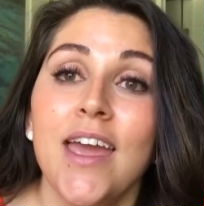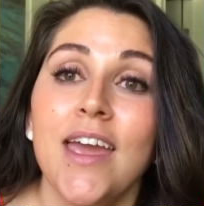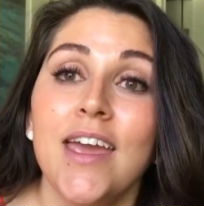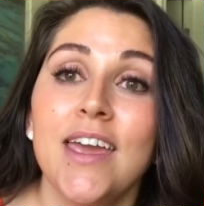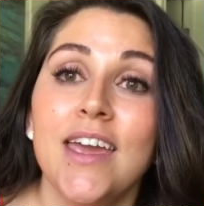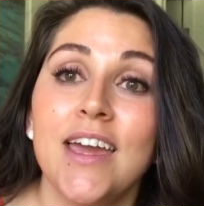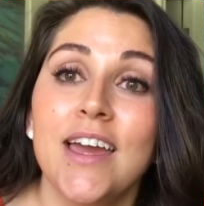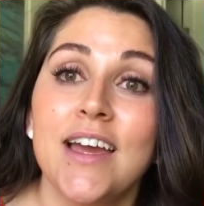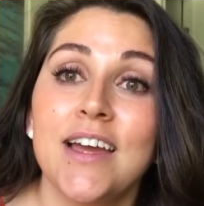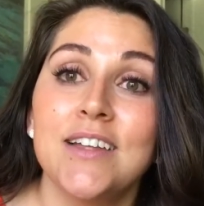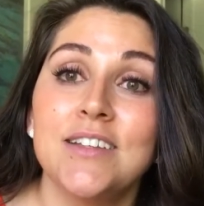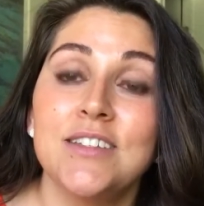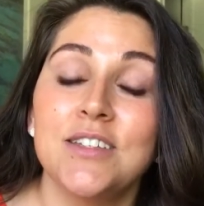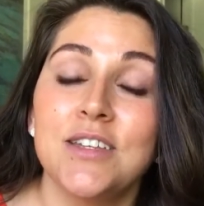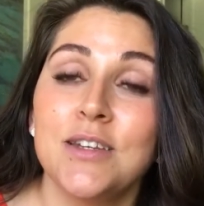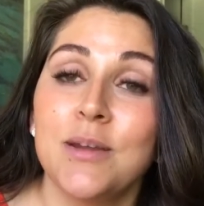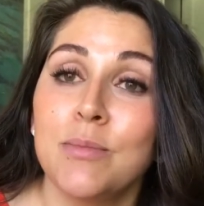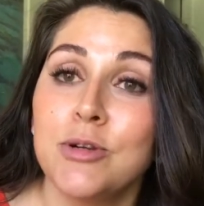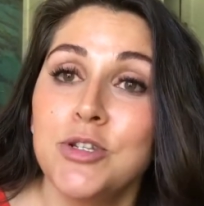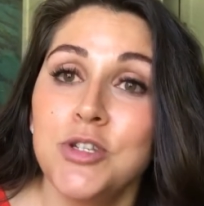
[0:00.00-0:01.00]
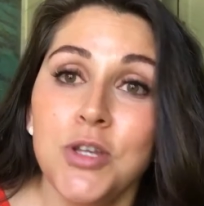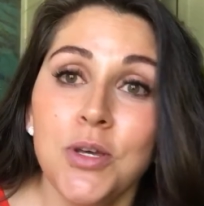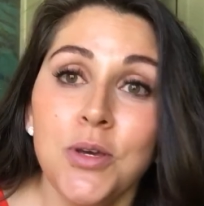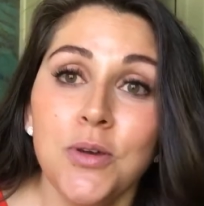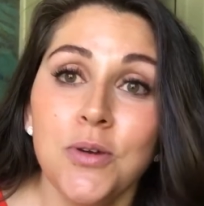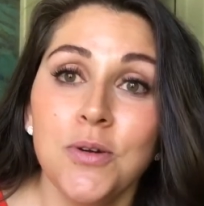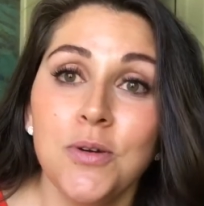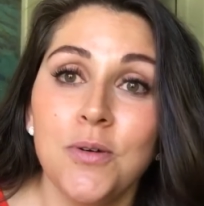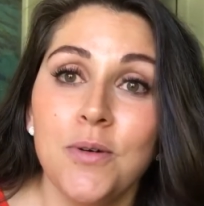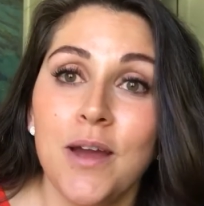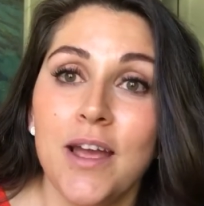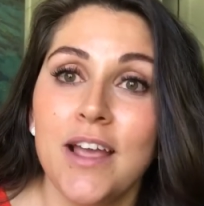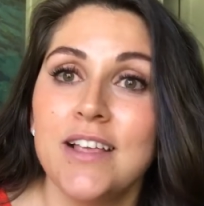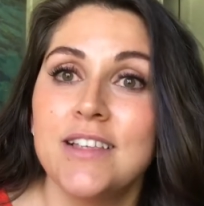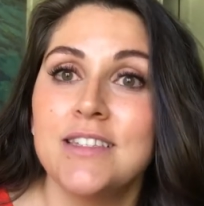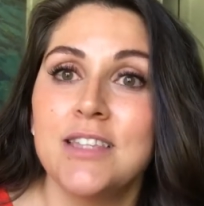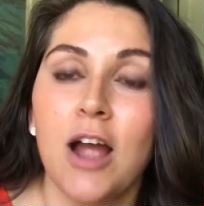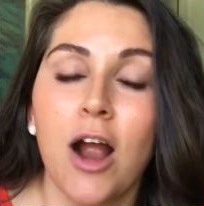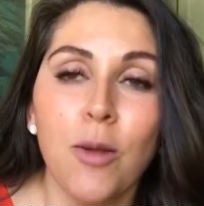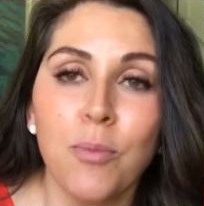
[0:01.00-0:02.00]
And #2
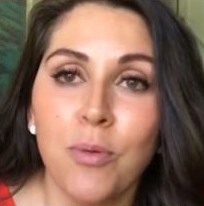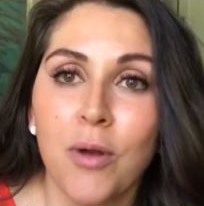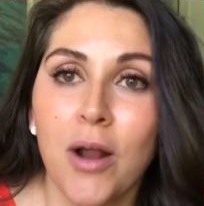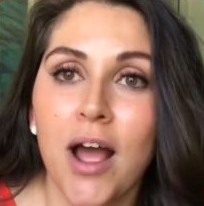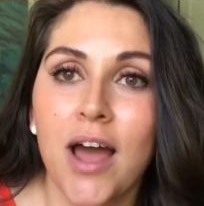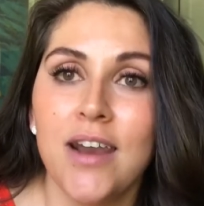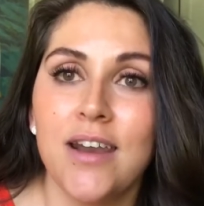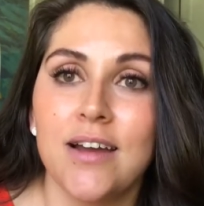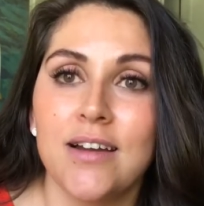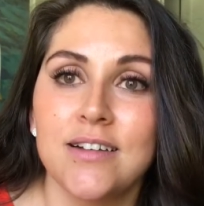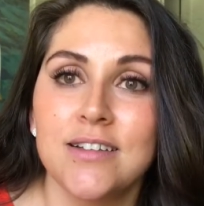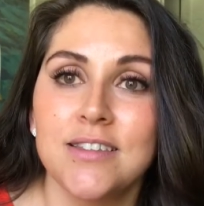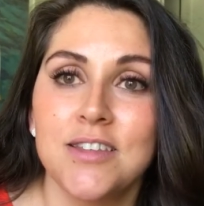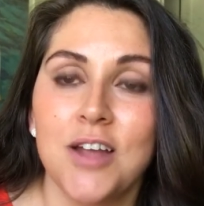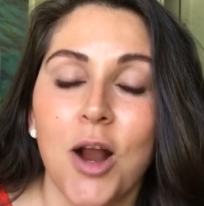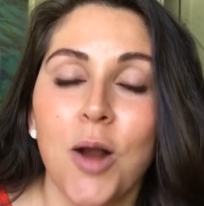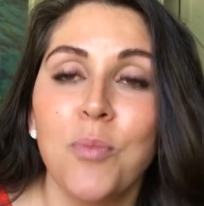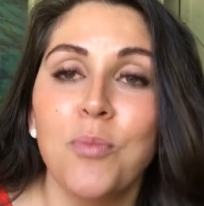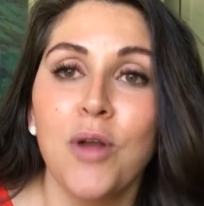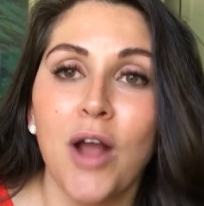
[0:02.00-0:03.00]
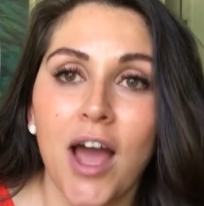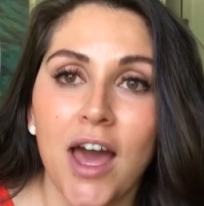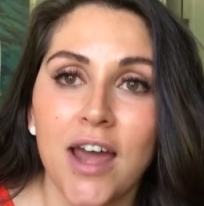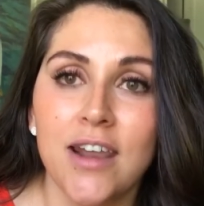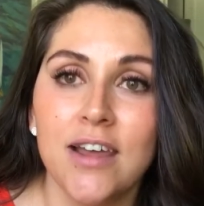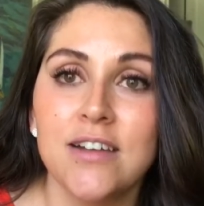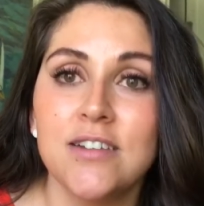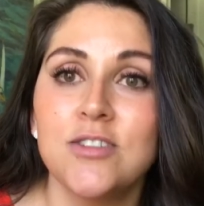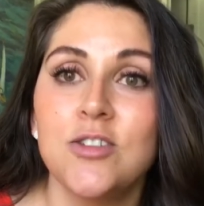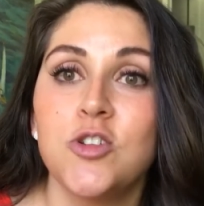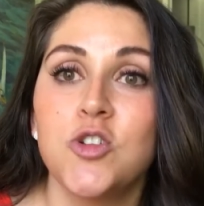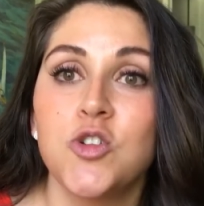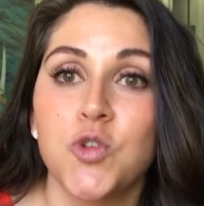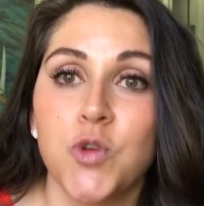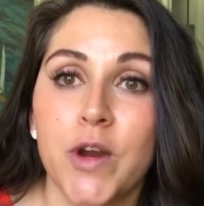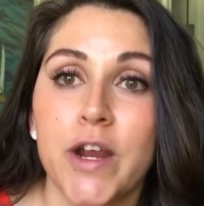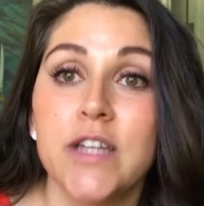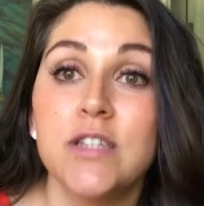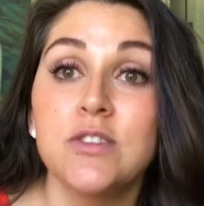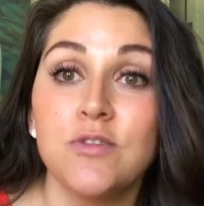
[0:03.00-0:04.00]
is our products. Our products
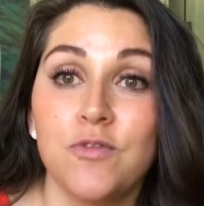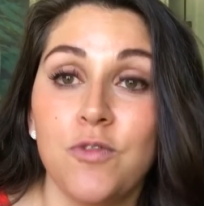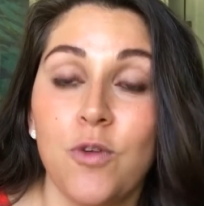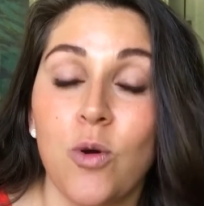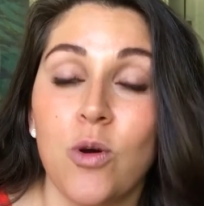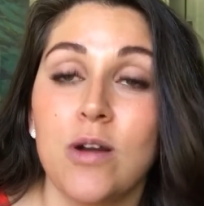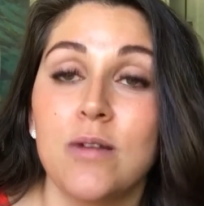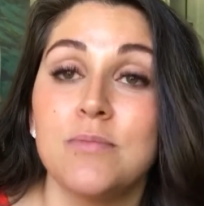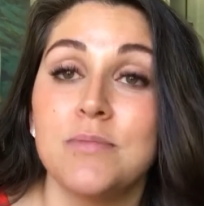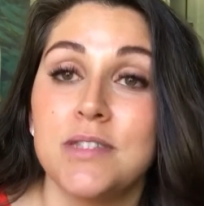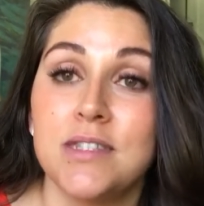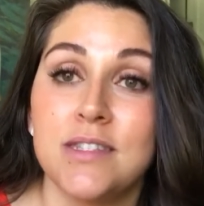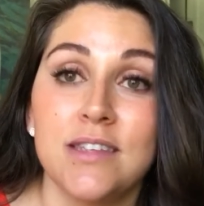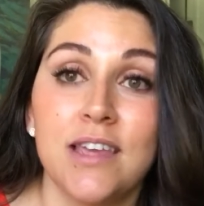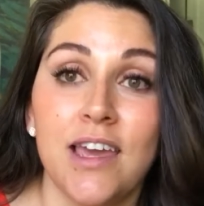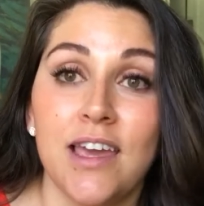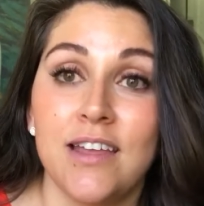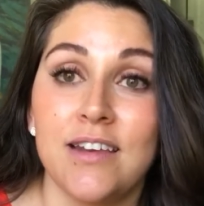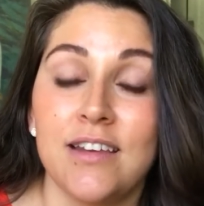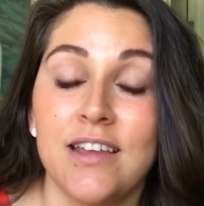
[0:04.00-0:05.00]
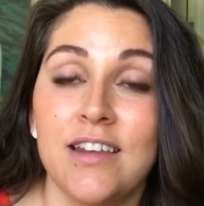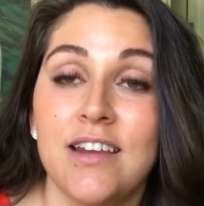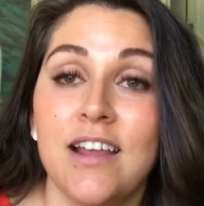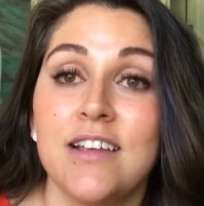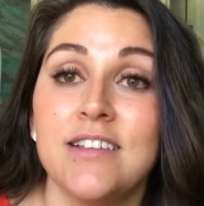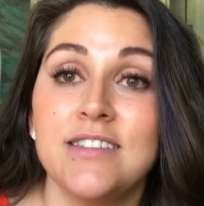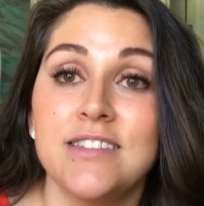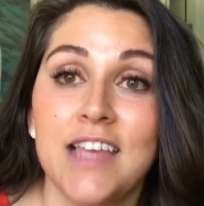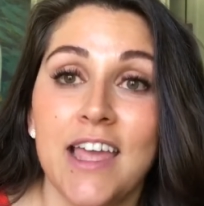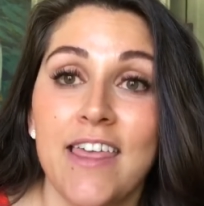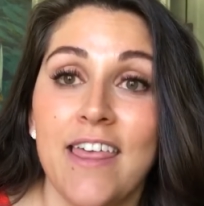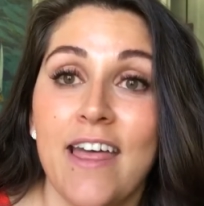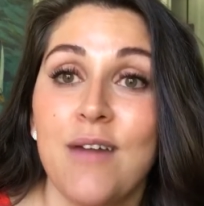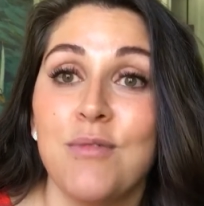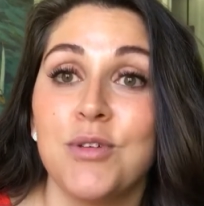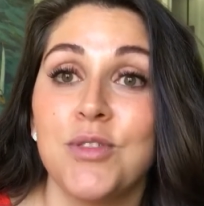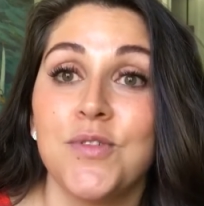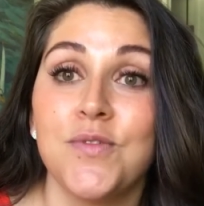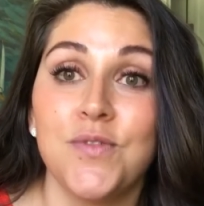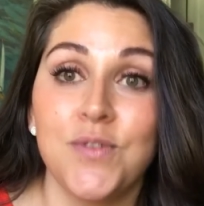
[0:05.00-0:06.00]
transform skin, and I say that
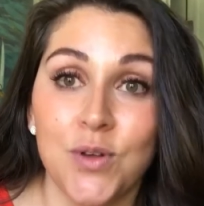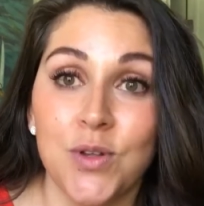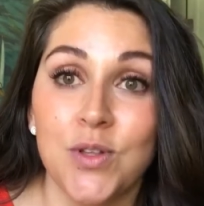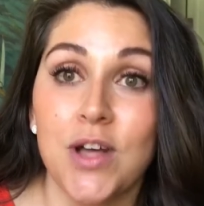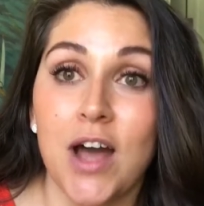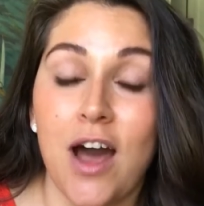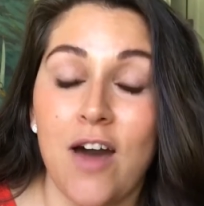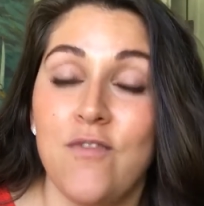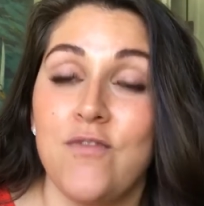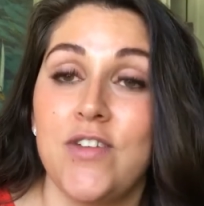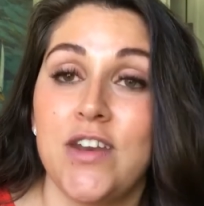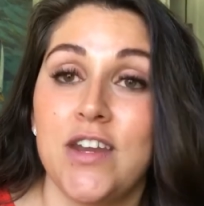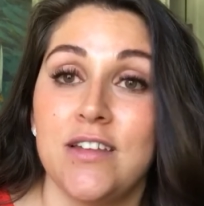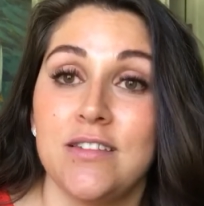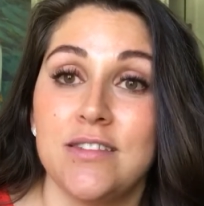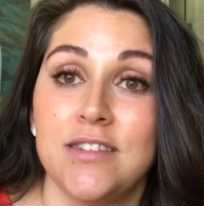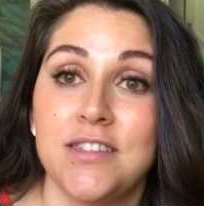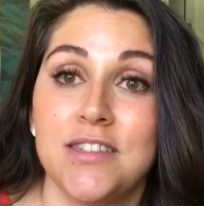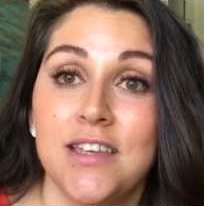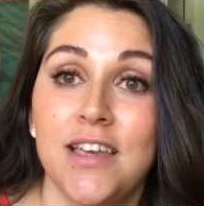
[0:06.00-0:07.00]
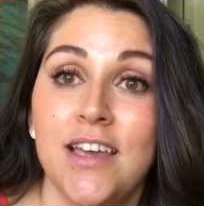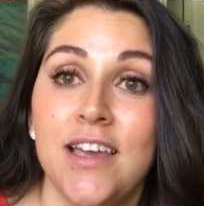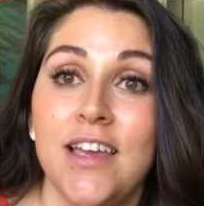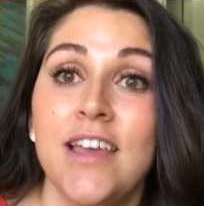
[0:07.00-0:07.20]
with full confidence.